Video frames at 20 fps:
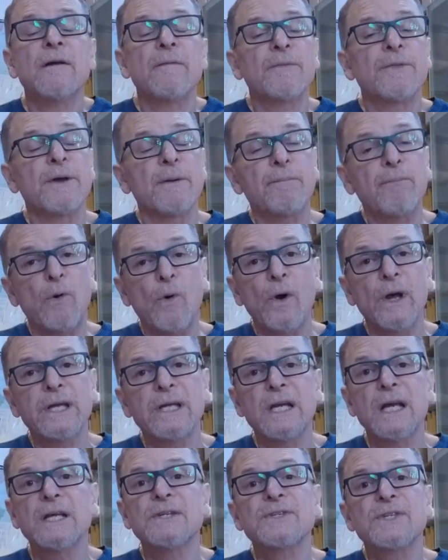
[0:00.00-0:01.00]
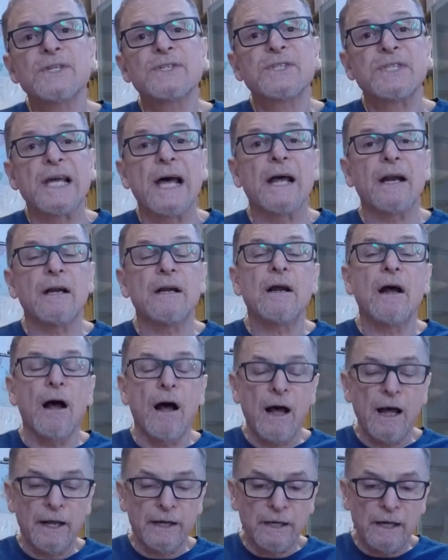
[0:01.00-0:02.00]
the point is, is that
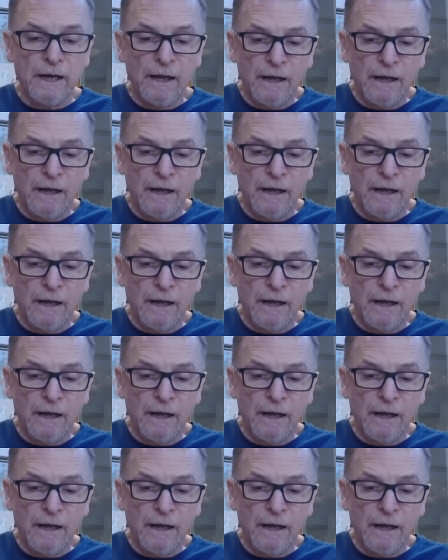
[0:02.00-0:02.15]
on